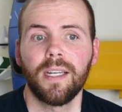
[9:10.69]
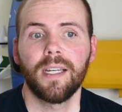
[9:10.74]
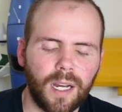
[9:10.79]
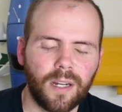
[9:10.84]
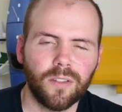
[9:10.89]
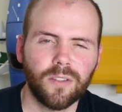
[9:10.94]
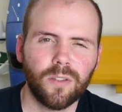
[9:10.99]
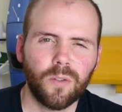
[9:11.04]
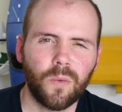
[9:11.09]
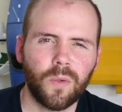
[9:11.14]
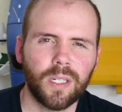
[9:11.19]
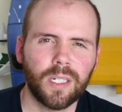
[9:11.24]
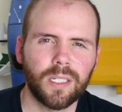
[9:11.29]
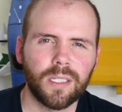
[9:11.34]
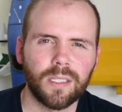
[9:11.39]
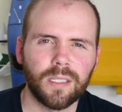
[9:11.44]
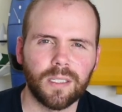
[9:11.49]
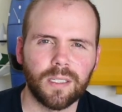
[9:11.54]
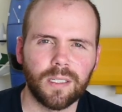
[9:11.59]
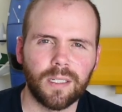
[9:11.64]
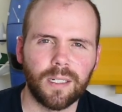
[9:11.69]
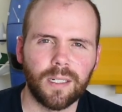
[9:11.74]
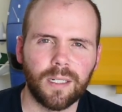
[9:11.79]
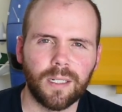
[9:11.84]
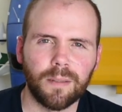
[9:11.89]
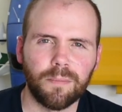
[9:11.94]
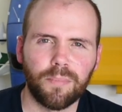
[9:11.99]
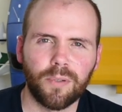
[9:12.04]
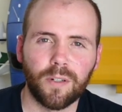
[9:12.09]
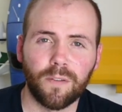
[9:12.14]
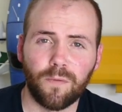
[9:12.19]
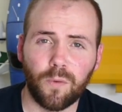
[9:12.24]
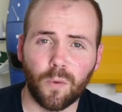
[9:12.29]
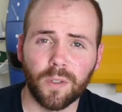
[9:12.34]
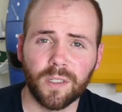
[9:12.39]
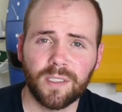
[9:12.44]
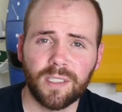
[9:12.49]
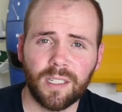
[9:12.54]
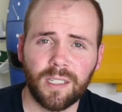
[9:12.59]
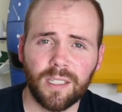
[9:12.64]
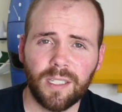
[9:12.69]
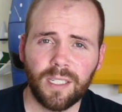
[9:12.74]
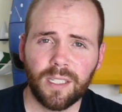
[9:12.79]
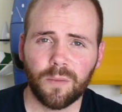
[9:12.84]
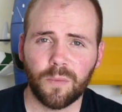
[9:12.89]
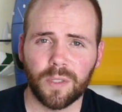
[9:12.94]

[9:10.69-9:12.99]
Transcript: I also want to put a 4-cell in it